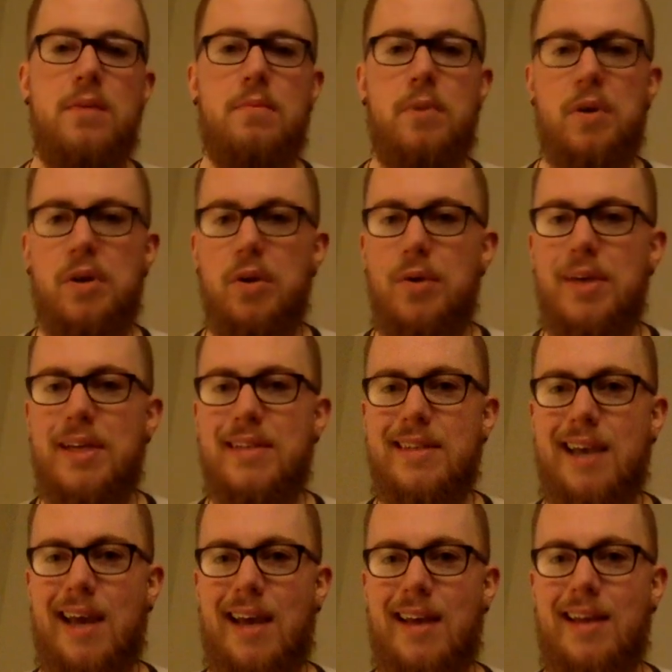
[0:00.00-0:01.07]
Mercury is
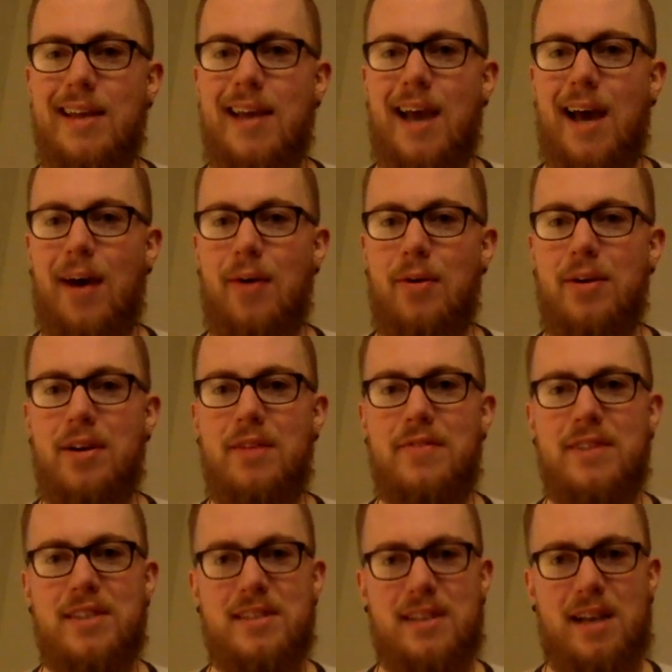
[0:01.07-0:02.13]
heading out
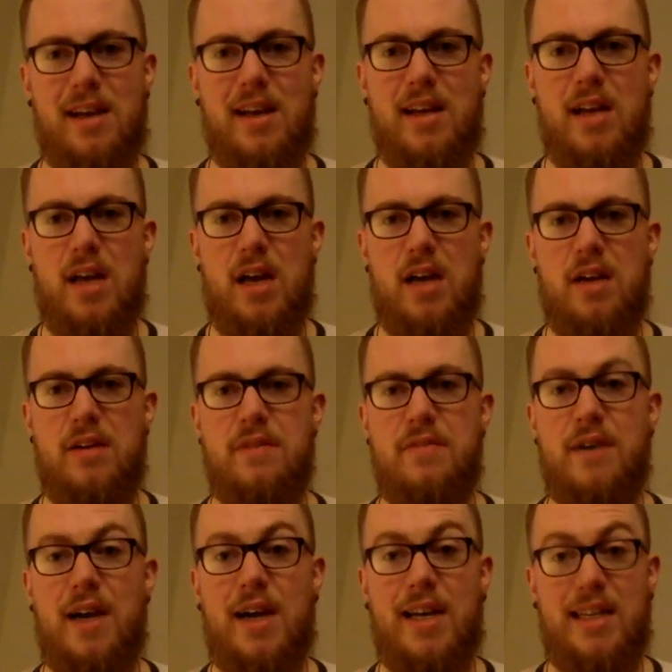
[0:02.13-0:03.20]
of the sign
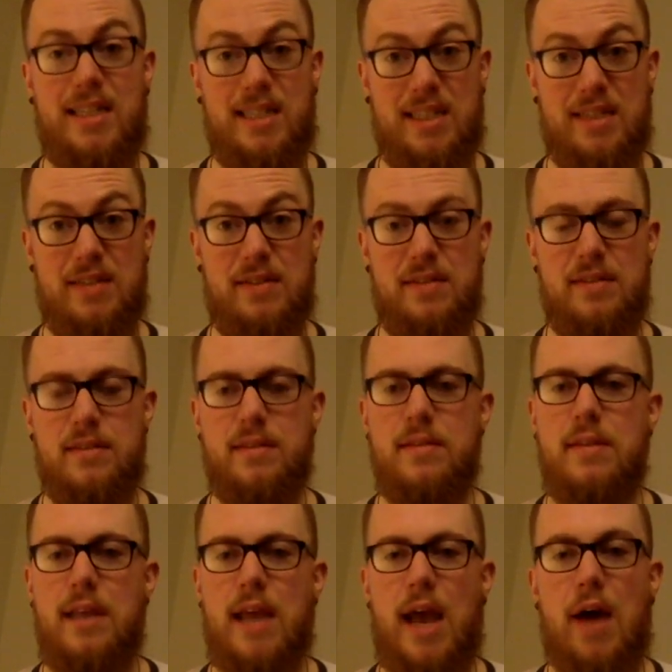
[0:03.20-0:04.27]
of
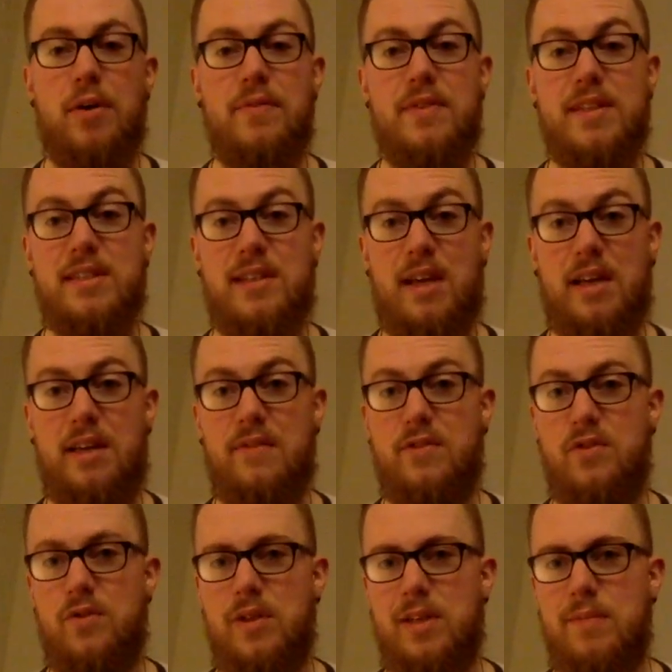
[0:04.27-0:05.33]
ideals, out of the sign
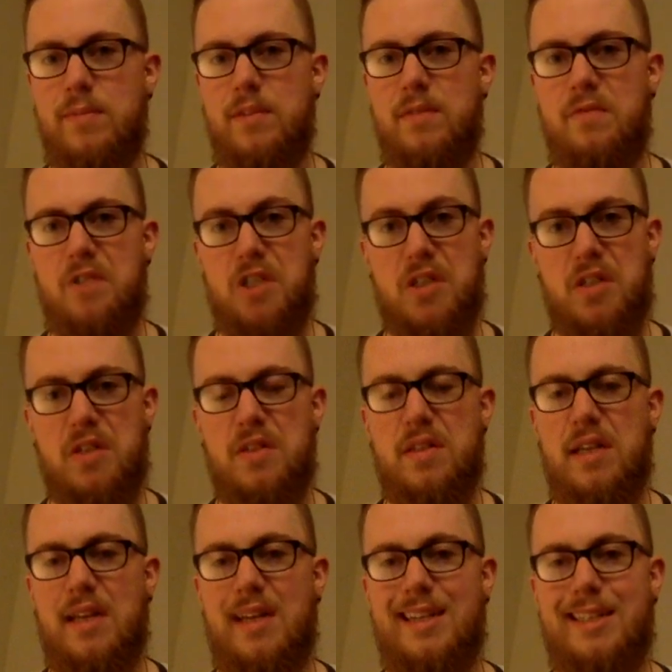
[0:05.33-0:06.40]
of dreams and visions
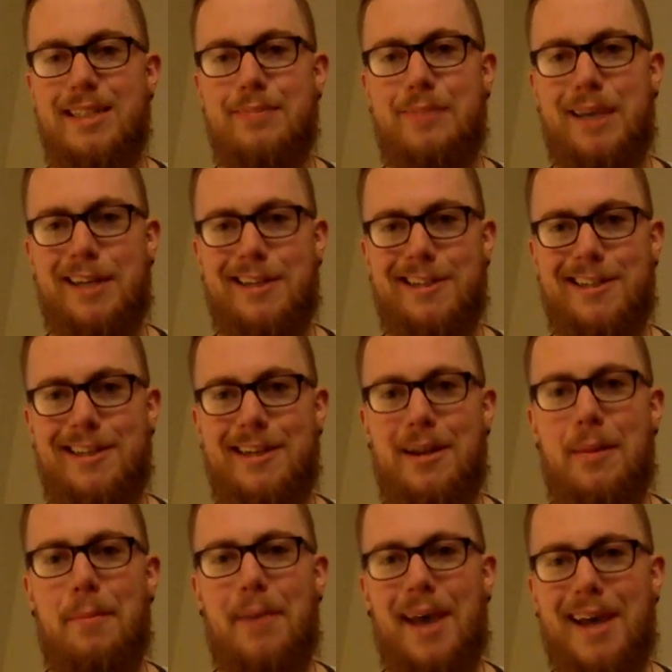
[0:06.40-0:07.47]
and expansion,
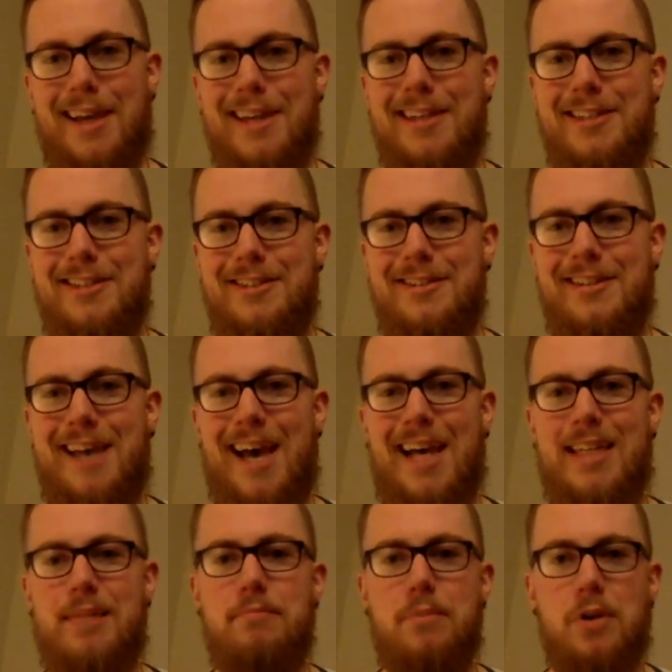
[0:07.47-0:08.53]
back into
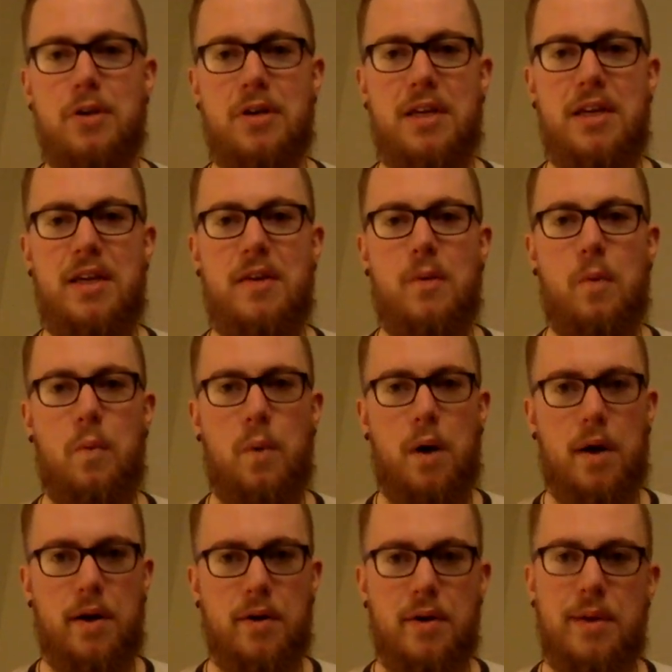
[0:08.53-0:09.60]
that murky,
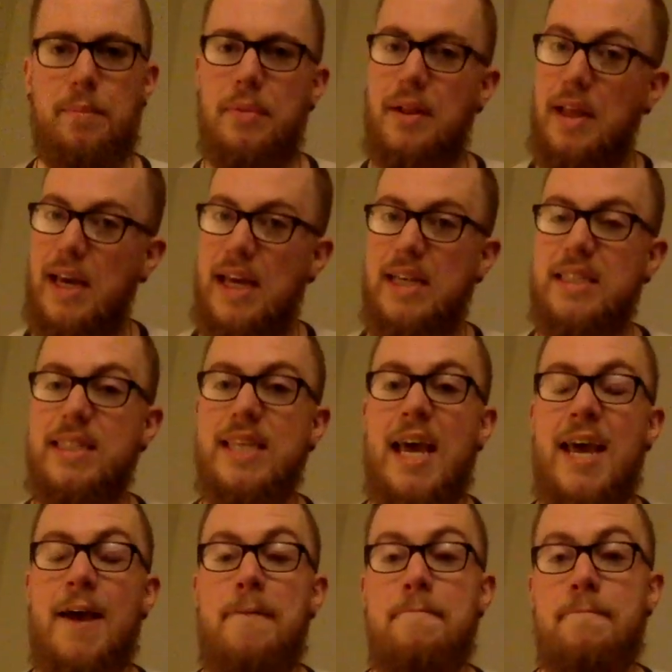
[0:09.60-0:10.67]
watery place
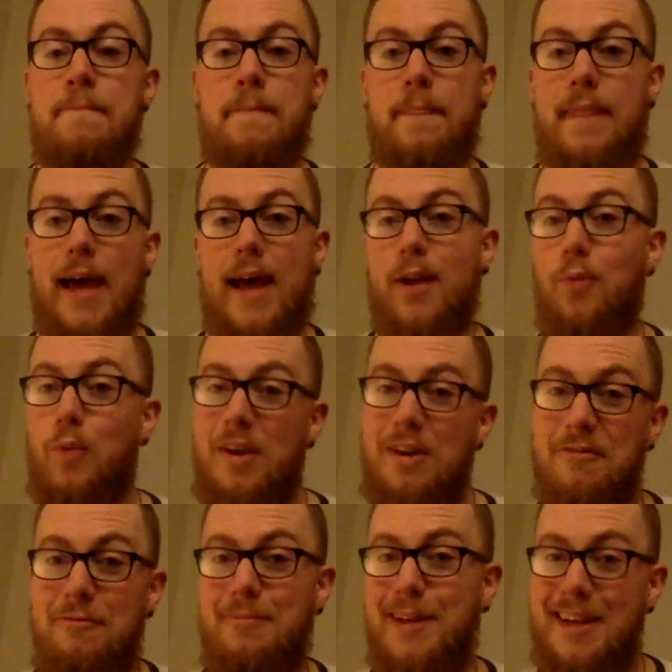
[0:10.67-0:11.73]
that
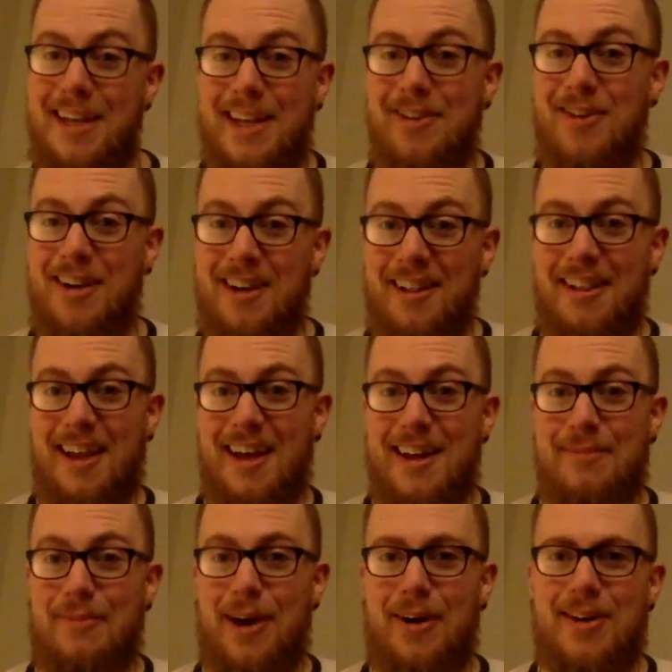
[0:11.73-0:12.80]
we've been hearing a lot
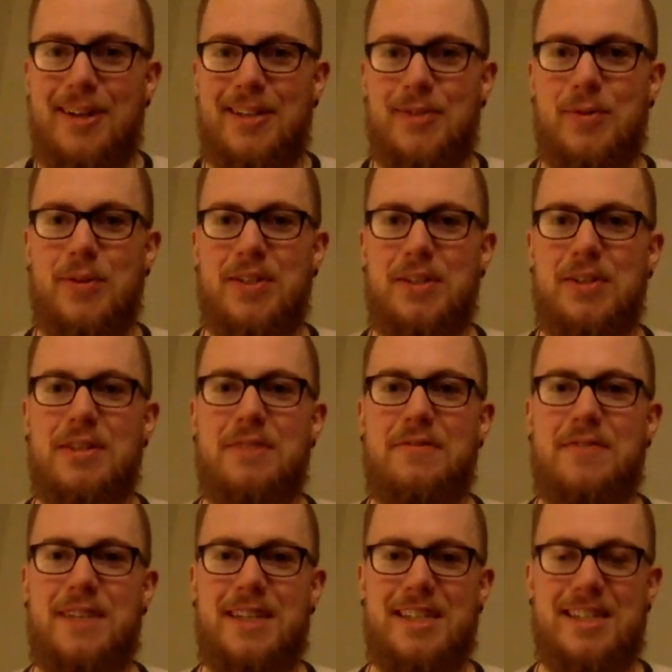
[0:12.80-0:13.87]
about as a result of
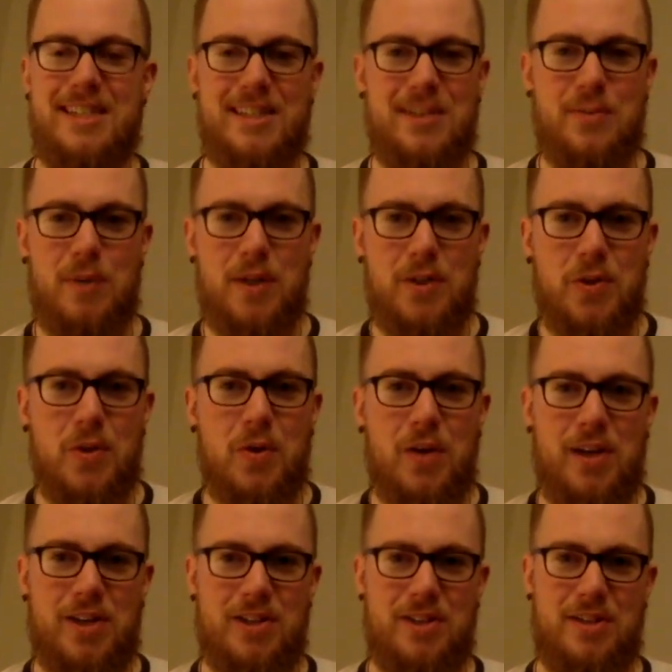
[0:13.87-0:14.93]
Venus's
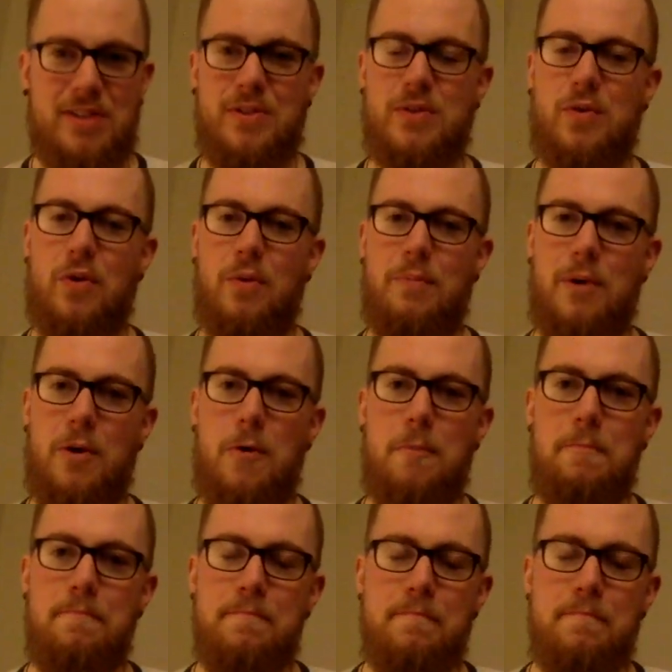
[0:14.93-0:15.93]
retrogression in Scorpio.